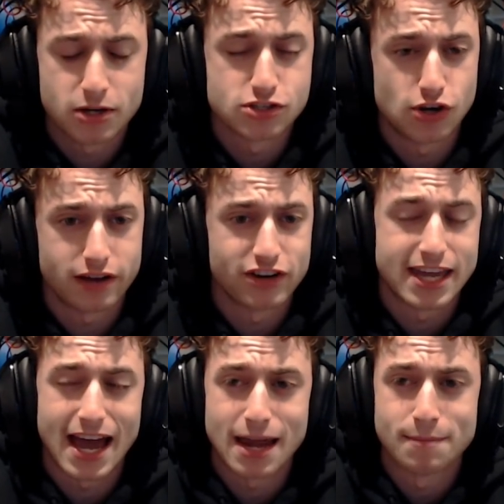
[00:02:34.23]
because not every
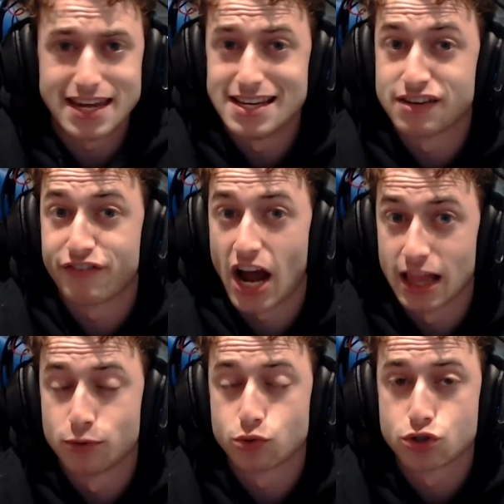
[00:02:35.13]
game is
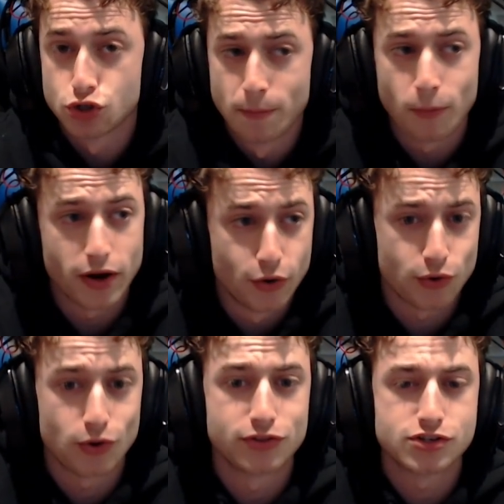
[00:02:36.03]
available to
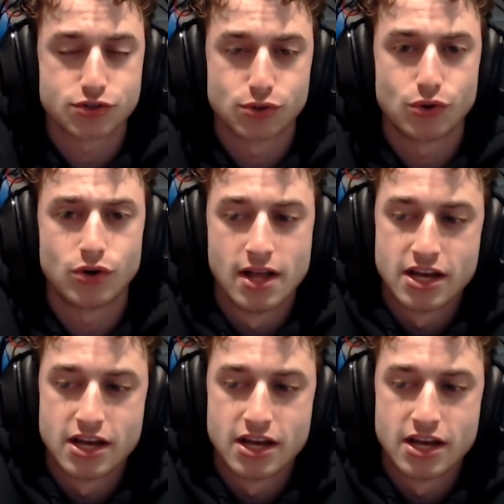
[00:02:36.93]
pre-order on the store.